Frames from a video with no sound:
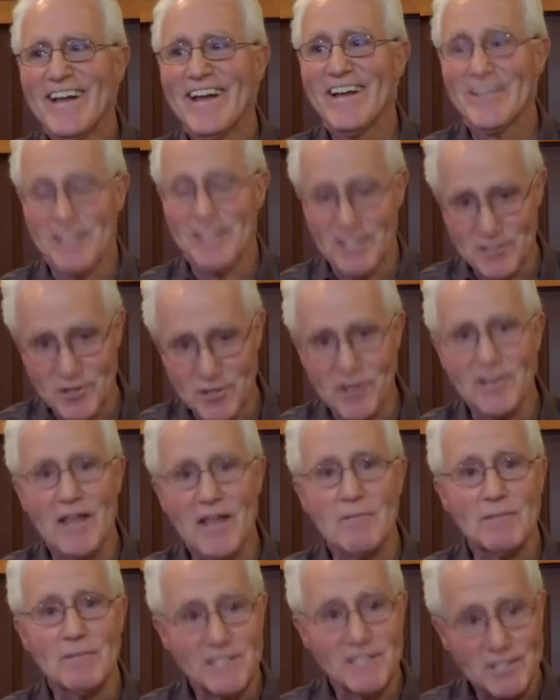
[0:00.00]
I started
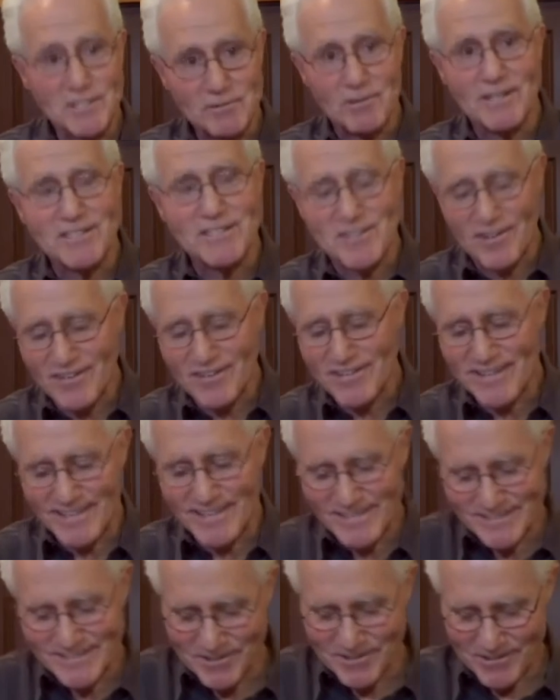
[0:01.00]
that business when I started
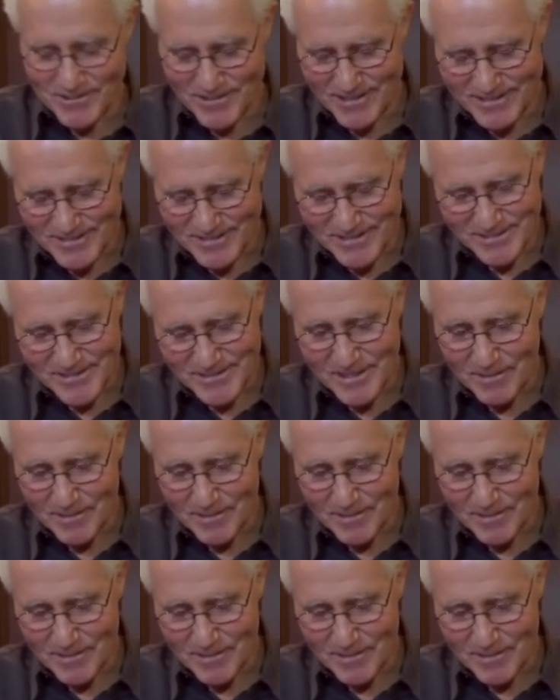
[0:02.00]
this, so it's uh,